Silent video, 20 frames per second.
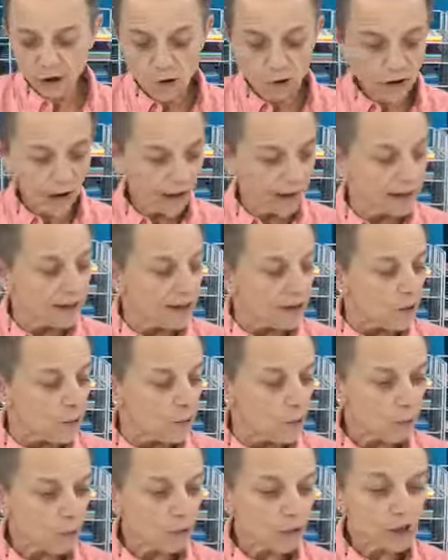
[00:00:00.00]
Okay,
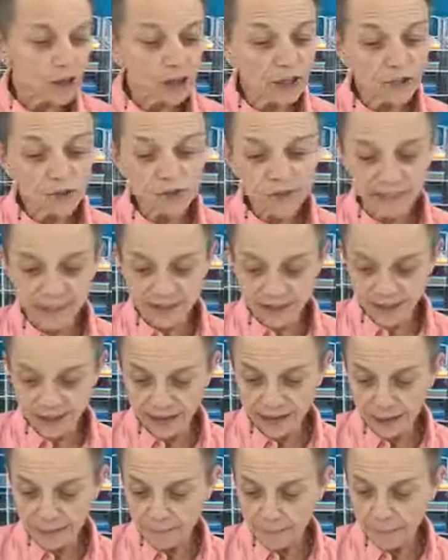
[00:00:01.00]
what we're going to do
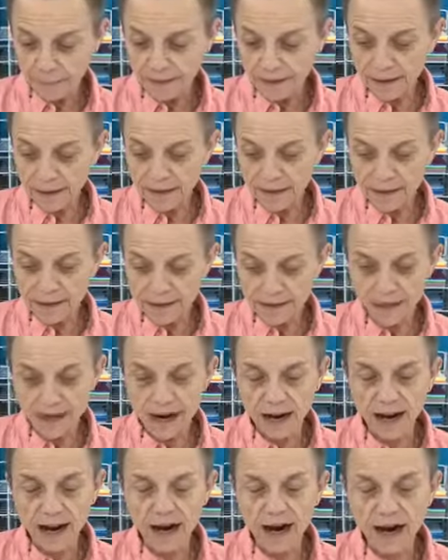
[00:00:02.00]
today is
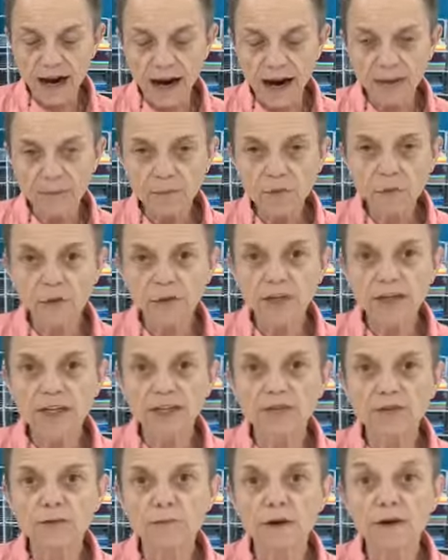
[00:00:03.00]
I'm going to
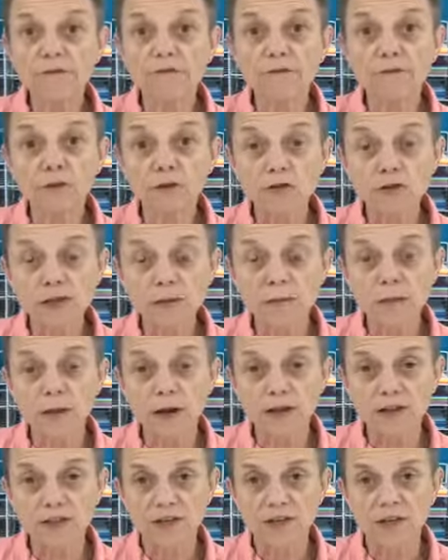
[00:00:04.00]
give you my first
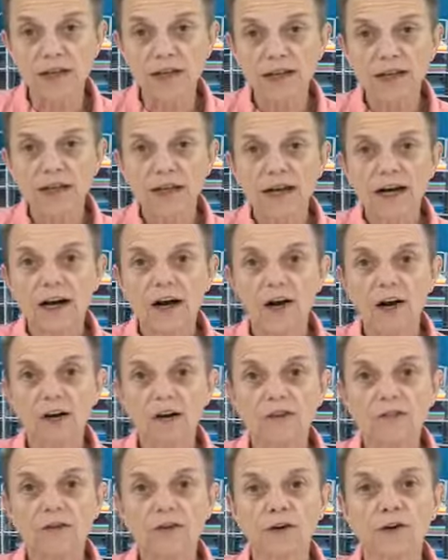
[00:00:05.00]
impression
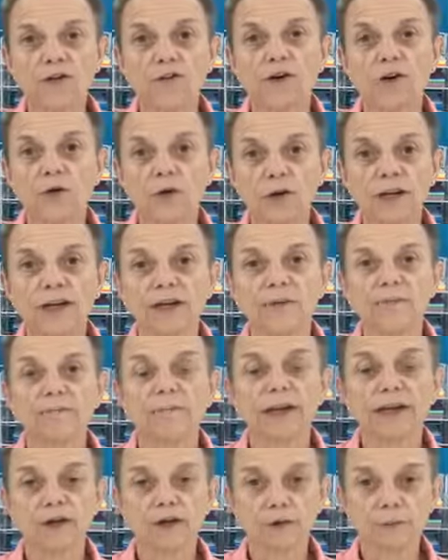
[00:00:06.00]
of the Cricut
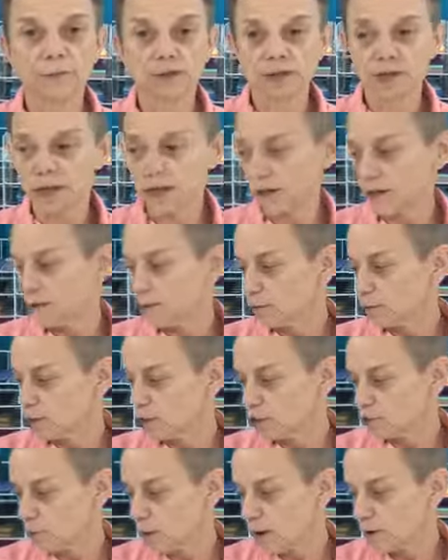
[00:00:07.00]
Maker machine, which
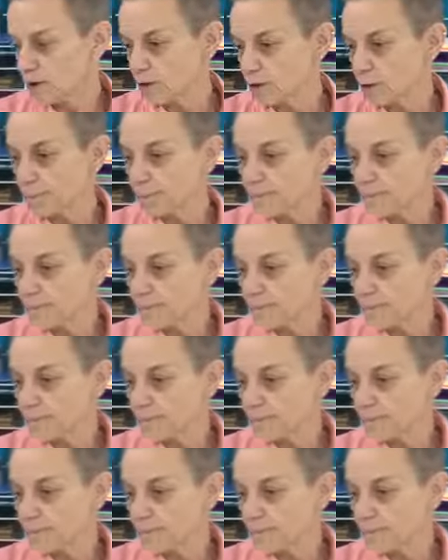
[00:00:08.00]
is right here.